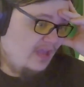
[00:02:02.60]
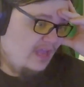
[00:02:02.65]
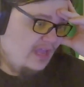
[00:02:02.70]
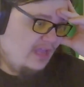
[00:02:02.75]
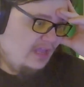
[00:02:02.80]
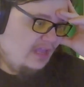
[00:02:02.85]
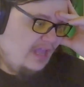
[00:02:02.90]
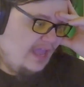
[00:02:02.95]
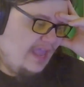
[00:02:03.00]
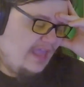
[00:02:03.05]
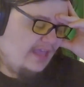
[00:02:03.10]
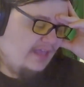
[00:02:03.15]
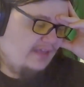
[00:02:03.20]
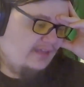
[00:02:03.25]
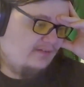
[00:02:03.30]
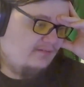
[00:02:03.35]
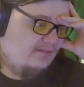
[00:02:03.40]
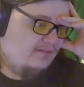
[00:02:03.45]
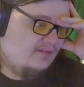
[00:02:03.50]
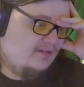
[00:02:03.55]

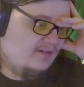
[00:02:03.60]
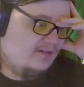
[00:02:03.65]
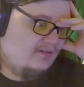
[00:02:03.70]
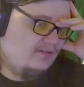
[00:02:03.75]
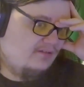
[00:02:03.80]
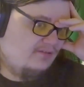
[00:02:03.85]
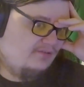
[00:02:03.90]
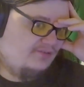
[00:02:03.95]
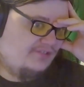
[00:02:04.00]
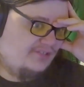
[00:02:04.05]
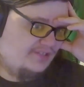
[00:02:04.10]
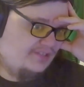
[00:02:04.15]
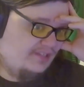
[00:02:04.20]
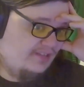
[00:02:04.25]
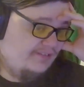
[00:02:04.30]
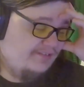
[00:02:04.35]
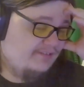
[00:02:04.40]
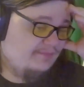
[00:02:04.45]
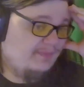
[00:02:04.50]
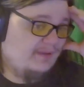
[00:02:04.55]
And just a
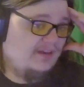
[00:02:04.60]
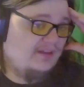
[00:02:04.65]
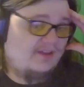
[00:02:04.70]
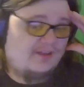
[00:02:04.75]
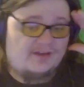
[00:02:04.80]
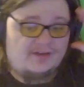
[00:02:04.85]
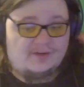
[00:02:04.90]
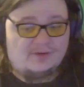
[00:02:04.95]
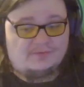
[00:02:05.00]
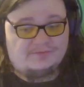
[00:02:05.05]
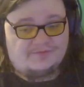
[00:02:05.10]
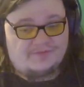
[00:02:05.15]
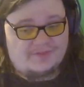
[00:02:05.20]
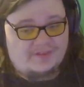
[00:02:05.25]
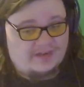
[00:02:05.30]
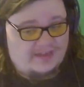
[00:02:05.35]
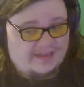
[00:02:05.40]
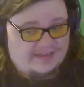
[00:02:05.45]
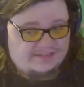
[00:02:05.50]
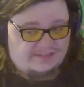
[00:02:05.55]
little bit ago, for the
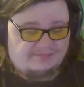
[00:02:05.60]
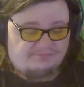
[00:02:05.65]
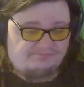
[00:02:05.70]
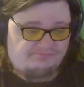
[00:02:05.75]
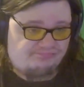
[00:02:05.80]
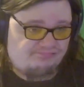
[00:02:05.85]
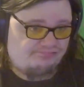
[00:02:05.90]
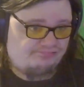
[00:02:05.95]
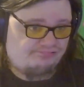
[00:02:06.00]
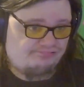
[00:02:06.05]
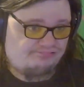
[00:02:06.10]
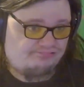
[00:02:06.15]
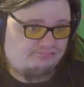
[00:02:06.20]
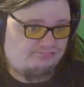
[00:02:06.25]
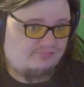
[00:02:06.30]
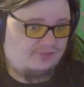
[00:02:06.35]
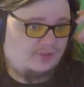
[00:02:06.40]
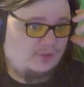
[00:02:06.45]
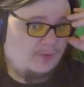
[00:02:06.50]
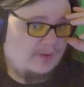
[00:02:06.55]
last
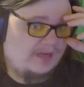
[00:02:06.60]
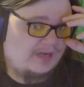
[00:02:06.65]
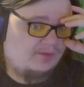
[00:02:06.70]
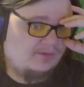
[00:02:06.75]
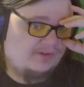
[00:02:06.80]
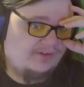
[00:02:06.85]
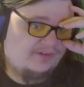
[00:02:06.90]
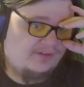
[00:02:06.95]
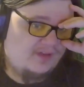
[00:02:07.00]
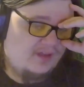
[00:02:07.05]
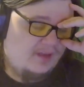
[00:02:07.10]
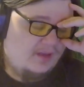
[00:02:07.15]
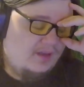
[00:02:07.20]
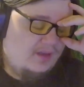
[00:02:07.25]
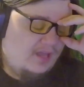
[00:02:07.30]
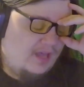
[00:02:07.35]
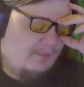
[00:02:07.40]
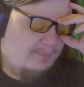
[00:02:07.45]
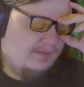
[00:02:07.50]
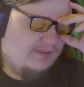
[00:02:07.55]
2 hours,
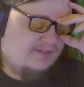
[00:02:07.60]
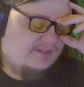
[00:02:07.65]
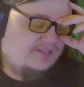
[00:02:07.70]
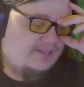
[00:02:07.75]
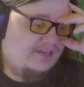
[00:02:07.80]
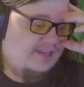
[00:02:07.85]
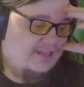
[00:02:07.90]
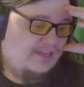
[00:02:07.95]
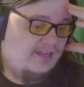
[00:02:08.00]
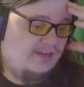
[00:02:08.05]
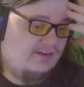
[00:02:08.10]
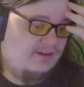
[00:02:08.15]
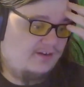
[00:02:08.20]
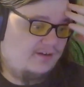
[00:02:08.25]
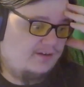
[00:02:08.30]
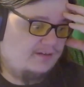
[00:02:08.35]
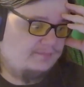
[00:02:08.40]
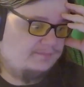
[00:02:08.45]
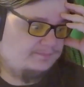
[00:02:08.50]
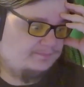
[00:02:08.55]
I've been sitting here
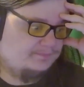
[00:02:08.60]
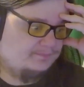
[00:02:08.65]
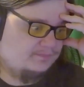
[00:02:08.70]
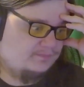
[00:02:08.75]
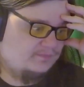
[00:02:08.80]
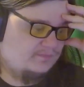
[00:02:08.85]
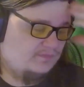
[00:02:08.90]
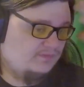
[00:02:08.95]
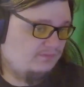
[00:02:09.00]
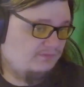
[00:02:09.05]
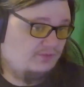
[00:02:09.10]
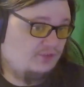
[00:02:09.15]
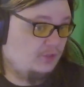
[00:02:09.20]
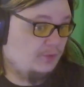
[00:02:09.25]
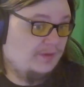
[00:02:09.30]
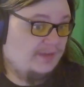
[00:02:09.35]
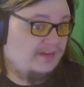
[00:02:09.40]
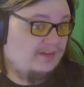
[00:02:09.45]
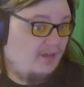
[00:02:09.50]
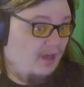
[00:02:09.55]

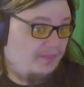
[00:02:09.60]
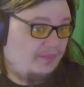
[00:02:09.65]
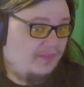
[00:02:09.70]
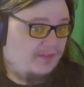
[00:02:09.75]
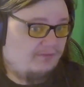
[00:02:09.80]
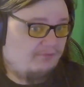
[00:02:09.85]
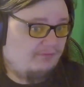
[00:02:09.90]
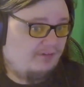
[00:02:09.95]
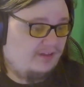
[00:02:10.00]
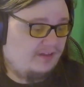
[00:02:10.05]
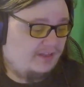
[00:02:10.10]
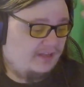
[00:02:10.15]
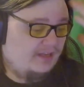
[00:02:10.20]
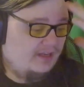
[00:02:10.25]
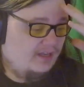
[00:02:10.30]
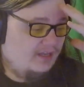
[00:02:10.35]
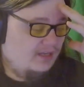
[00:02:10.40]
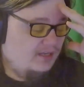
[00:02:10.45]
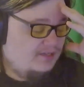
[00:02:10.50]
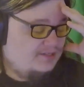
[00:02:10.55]
doing nothing, really.
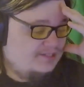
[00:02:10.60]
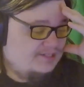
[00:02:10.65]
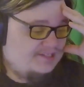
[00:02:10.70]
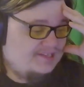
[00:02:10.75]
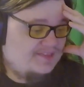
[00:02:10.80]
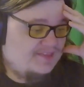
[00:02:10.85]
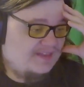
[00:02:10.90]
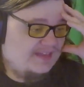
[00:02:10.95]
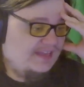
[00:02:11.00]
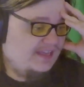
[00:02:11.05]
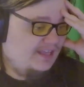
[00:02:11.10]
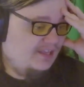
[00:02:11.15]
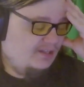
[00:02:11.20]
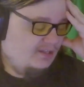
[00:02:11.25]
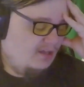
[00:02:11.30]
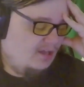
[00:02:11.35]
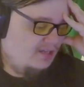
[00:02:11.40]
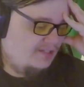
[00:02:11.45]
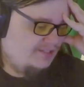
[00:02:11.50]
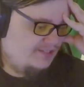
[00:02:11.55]
Just thinking,
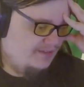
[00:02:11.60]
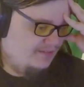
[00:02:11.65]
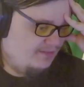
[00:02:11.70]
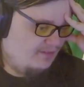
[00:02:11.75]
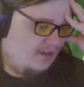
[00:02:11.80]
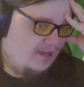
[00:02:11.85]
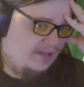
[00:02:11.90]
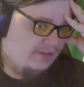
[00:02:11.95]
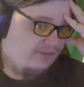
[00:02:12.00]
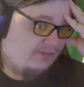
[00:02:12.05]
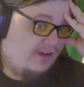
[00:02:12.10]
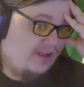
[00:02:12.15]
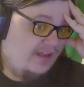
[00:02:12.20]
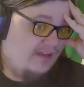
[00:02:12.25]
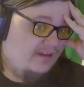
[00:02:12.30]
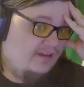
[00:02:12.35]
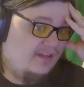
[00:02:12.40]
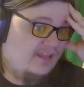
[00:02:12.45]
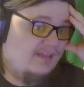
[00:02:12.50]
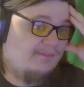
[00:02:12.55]
lost in thought, trying
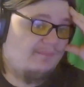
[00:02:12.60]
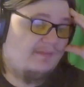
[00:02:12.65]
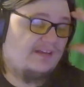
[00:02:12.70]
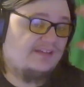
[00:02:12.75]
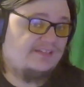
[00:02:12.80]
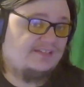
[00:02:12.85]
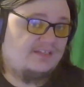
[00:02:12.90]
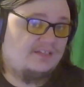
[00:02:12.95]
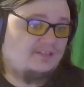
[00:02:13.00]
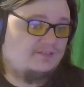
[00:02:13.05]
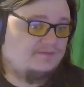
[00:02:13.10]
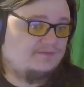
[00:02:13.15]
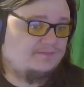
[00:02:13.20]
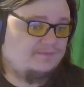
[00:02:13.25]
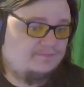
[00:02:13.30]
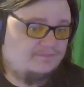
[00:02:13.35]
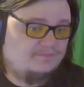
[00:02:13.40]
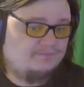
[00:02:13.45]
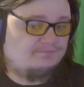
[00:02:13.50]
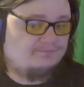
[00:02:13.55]
to get myself
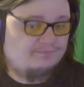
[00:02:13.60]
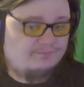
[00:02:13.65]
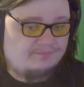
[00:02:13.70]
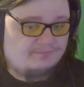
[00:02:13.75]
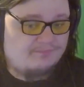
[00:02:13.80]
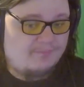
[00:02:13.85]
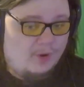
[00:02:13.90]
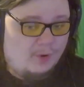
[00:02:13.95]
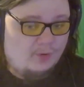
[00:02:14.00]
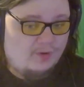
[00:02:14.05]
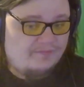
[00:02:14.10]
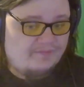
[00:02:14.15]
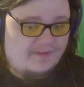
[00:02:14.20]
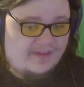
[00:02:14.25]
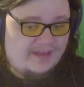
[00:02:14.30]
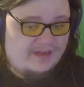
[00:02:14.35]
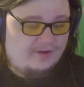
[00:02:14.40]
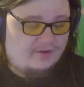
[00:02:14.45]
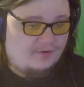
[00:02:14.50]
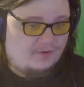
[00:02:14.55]

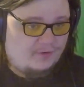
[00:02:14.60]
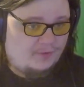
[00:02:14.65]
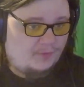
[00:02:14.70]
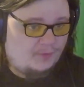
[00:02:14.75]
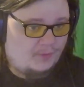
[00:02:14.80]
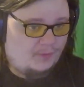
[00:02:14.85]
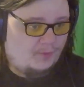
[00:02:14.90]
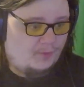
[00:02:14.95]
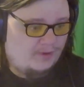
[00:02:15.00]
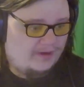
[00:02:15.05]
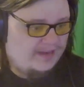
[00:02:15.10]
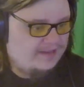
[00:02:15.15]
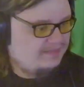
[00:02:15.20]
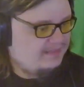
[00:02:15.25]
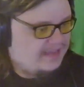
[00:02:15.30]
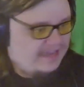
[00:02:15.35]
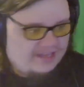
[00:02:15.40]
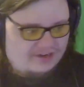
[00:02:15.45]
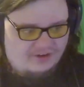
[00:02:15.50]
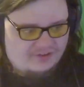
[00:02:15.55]
motivated or get the
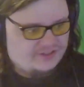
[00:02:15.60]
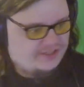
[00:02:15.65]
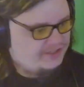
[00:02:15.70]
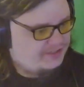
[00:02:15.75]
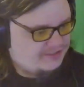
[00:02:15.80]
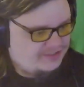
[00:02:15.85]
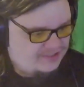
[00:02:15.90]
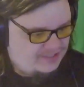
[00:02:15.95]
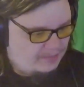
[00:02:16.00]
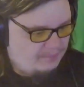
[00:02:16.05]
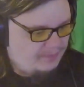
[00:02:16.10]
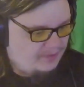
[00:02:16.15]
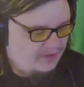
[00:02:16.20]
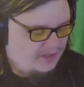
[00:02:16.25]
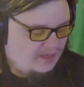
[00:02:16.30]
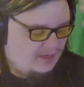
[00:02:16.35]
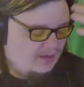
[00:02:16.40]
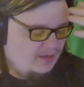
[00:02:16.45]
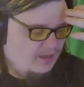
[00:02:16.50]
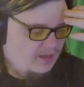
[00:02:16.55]
energy or something
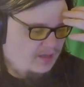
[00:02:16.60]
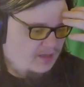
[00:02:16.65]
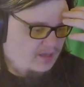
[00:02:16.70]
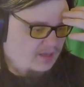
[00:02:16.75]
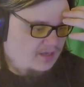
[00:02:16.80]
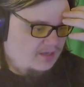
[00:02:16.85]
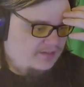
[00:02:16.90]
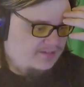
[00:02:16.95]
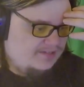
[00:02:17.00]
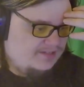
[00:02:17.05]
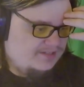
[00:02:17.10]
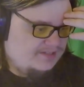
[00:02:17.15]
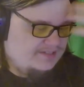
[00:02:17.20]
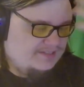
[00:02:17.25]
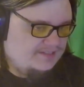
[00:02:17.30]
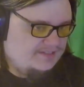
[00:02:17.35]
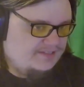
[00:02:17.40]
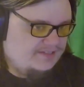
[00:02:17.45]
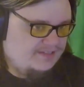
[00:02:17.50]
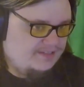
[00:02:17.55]

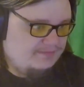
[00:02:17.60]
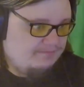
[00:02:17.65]
to